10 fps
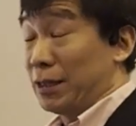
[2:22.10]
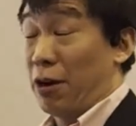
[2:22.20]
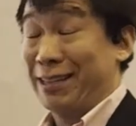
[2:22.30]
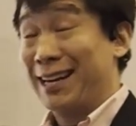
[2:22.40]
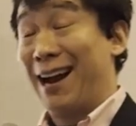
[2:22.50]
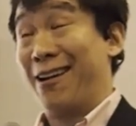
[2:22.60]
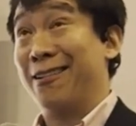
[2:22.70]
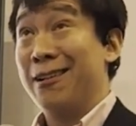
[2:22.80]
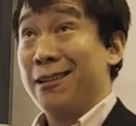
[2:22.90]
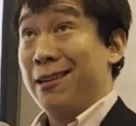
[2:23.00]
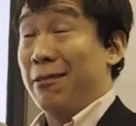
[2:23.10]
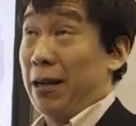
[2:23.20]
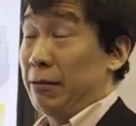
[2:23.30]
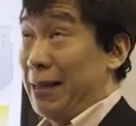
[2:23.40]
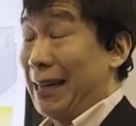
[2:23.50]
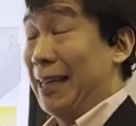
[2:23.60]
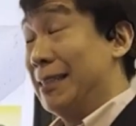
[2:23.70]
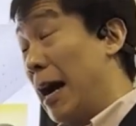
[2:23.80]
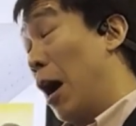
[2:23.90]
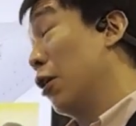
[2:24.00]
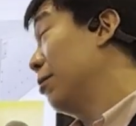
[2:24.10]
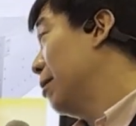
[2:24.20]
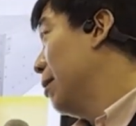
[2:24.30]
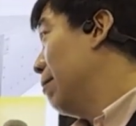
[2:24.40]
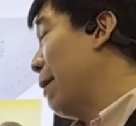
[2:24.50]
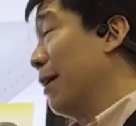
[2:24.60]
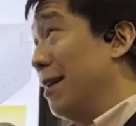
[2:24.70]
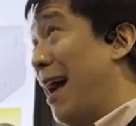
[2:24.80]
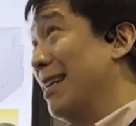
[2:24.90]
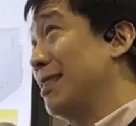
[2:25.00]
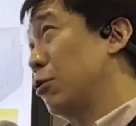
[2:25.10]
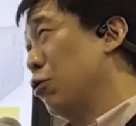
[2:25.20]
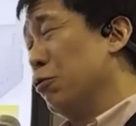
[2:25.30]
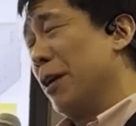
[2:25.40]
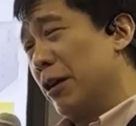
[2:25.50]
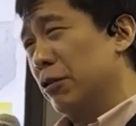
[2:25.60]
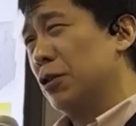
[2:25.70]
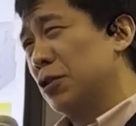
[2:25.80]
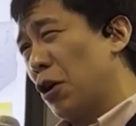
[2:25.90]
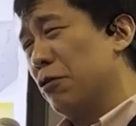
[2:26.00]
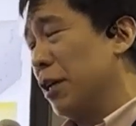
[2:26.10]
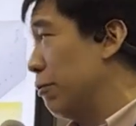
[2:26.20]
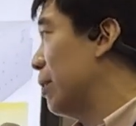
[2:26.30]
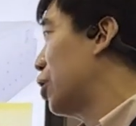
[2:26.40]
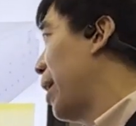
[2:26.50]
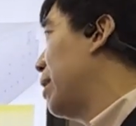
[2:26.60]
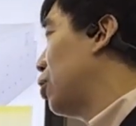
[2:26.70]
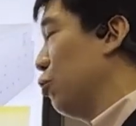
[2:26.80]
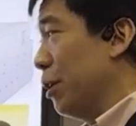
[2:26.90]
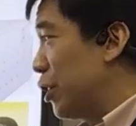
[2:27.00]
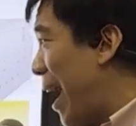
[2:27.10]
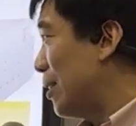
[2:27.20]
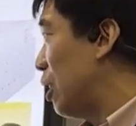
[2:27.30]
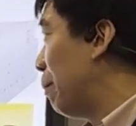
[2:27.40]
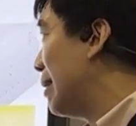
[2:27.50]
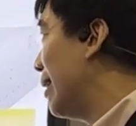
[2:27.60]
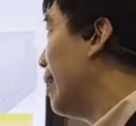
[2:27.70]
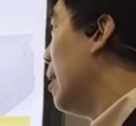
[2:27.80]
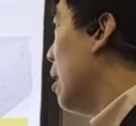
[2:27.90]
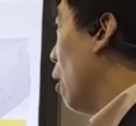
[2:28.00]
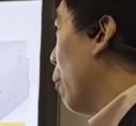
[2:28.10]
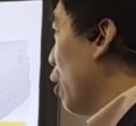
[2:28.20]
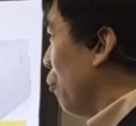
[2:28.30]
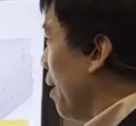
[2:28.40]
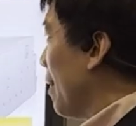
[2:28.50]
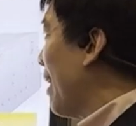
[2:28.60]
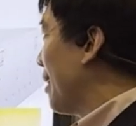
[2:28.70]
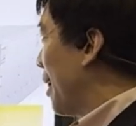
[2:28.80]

our entire, well, not the entire, but maybe the last 2 years or so, year and change doing ChatGPT, we only like to